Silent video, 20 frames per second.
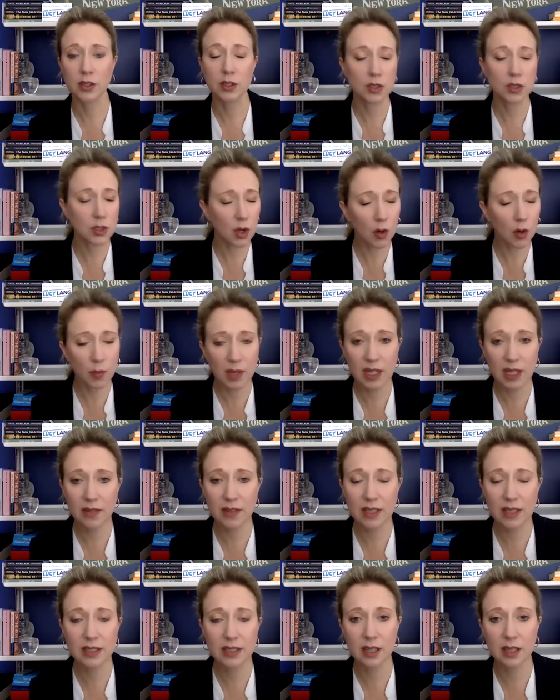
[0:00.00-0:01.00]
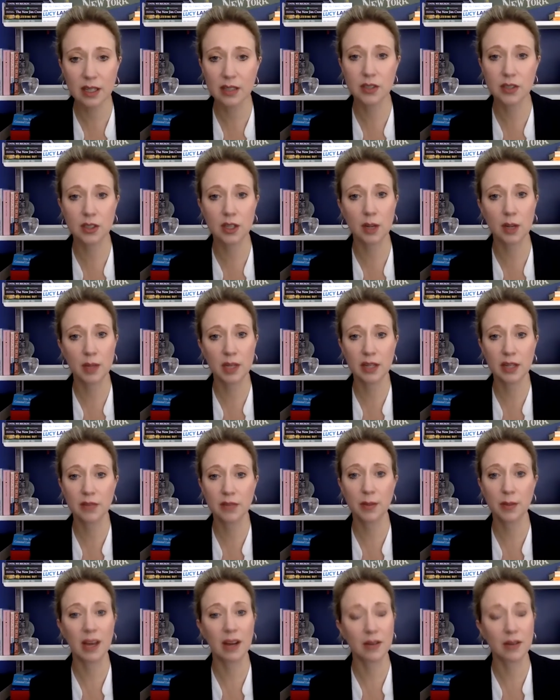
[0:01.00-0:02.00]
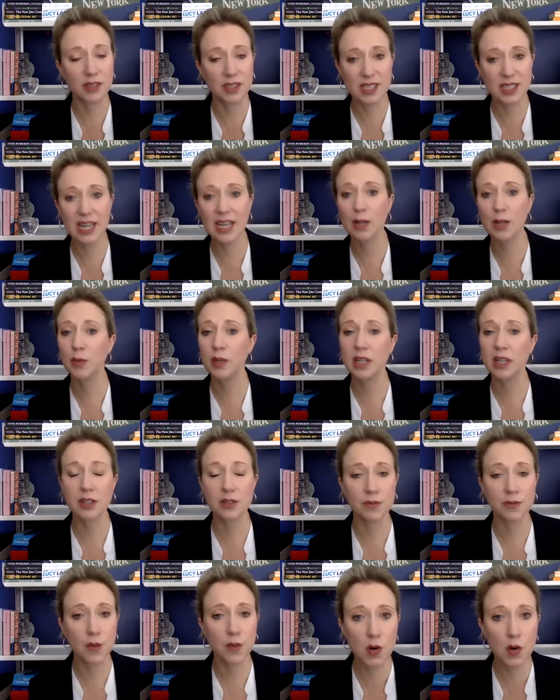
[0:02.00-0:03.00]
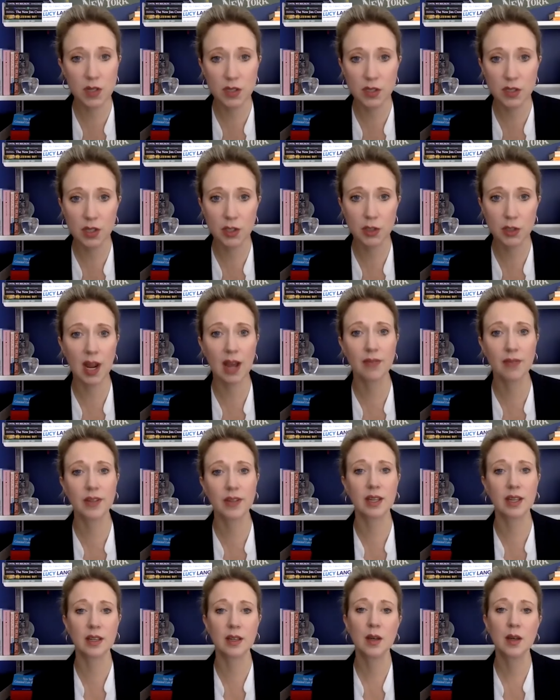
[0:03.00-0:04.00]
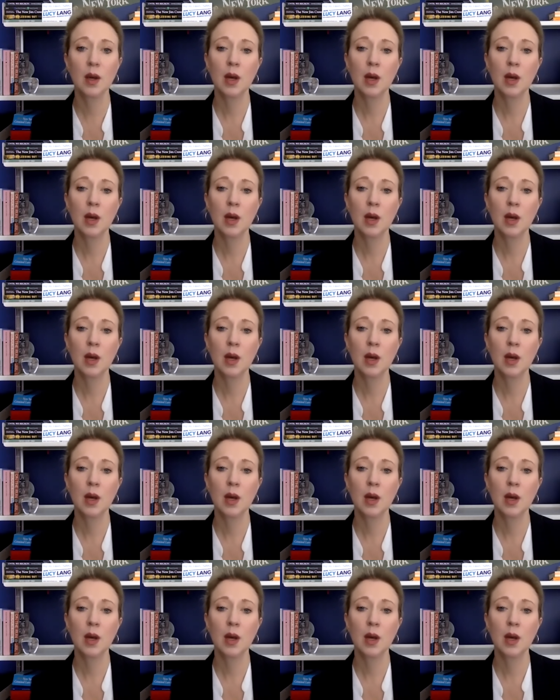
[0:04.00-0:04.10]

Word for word: So many of these guns are coming in from out of state. We need to focus on trafficking,